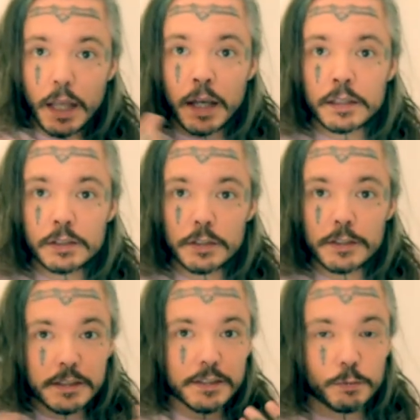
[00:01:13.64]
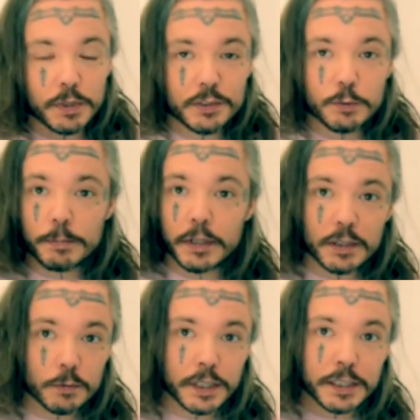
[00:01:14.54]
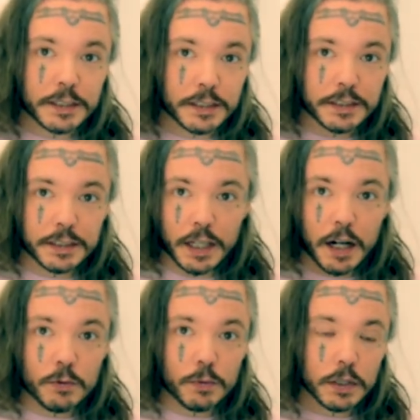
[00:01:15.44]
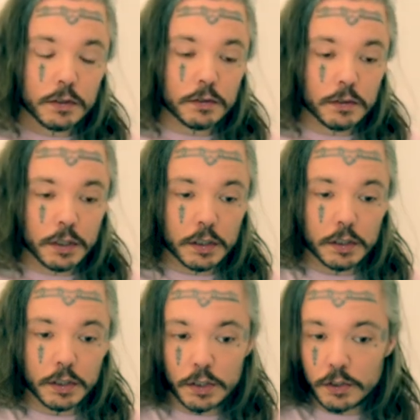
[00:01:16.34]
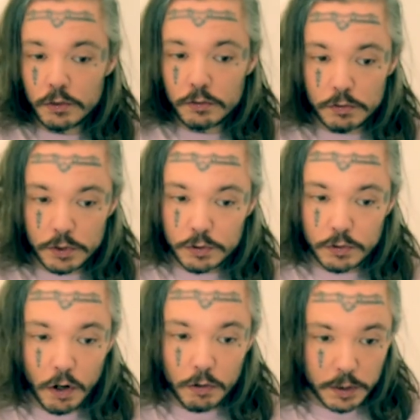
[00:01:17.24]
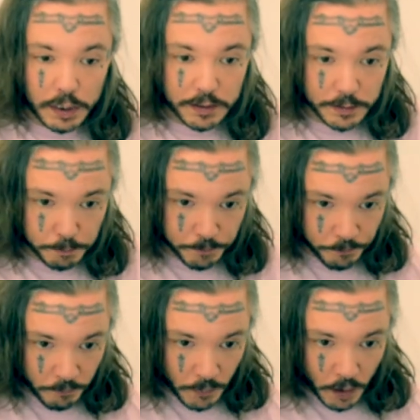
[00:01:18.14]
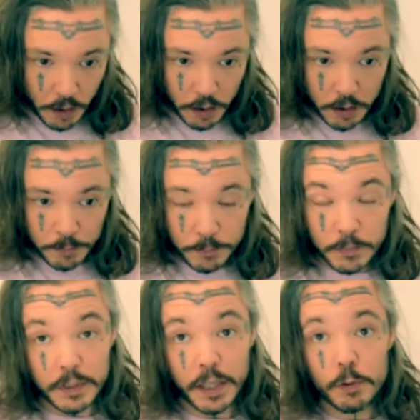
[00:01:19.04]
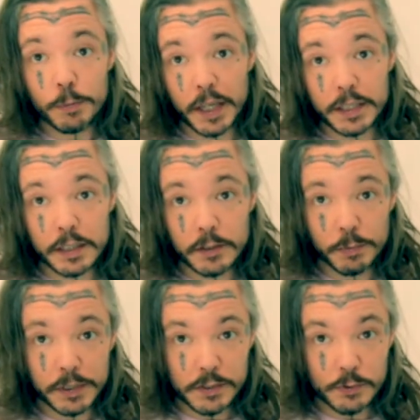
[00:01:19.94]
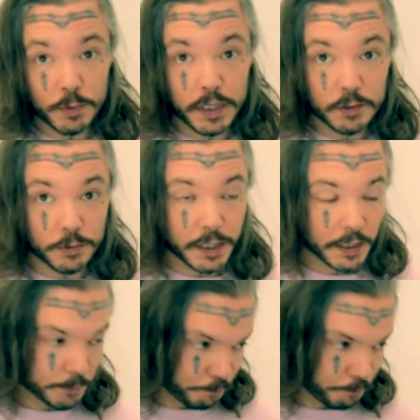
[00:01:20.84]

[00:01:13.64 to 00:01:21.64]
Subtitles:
And just what your body weight is and how well you go on it. Then you mix it with a sweet drink.